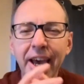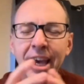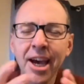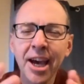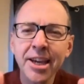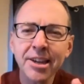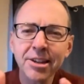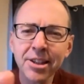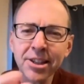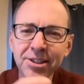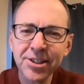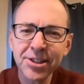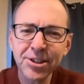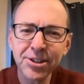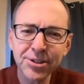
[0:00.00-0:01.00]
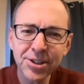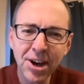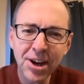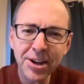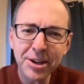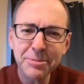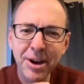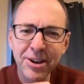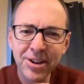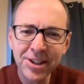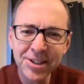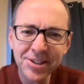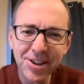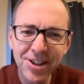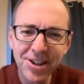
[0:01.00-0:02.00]
Hey, I could listen to you talk about
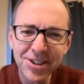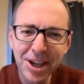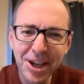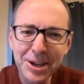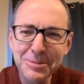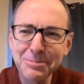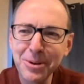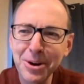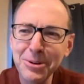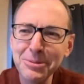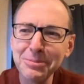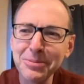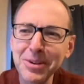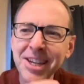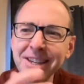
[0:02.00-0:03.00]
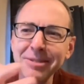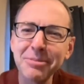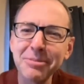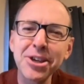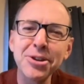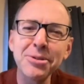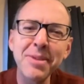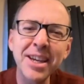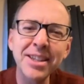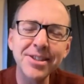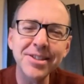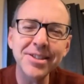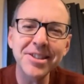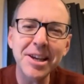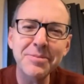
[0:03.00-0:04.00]
us all day, Bo, but but you
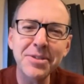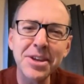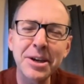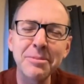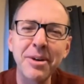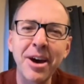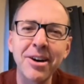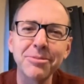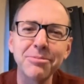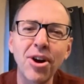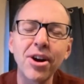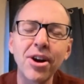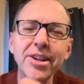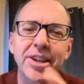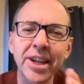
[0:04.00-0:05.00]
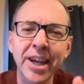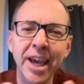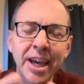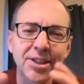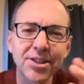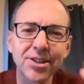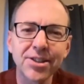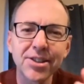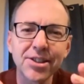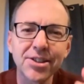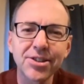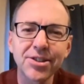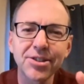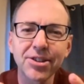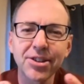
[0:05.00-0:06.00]
mentioned something about marketing
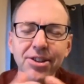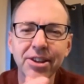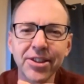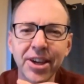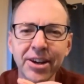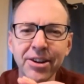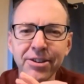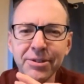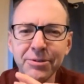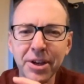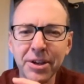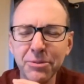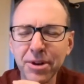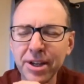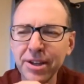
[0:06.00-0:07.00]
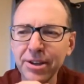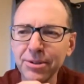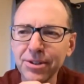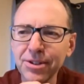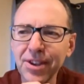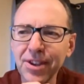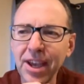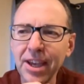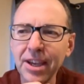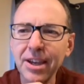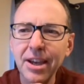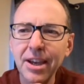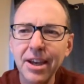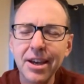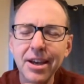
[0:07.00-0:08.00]
agencies there and, and what you were saying.
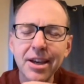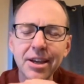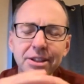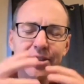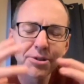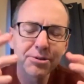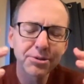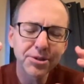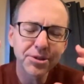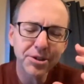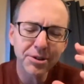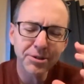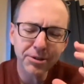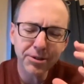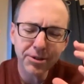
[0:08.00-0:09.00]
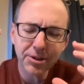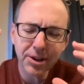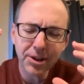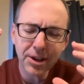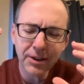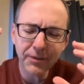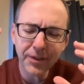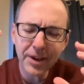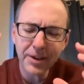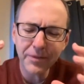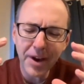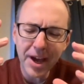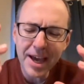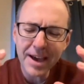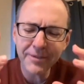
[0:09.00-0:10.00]
So so if if
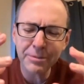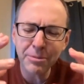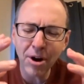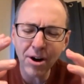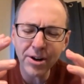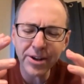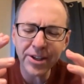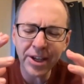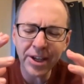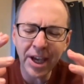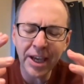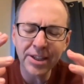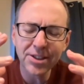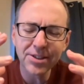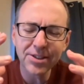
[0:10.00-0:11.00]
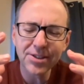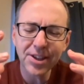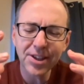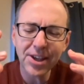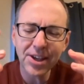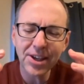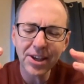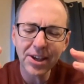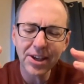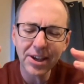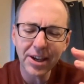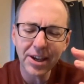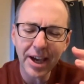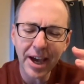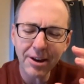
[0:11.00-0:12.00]
I have a marketing agency,
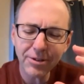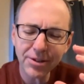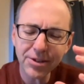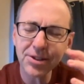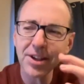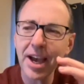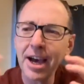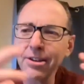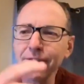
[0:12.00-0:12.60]
how does how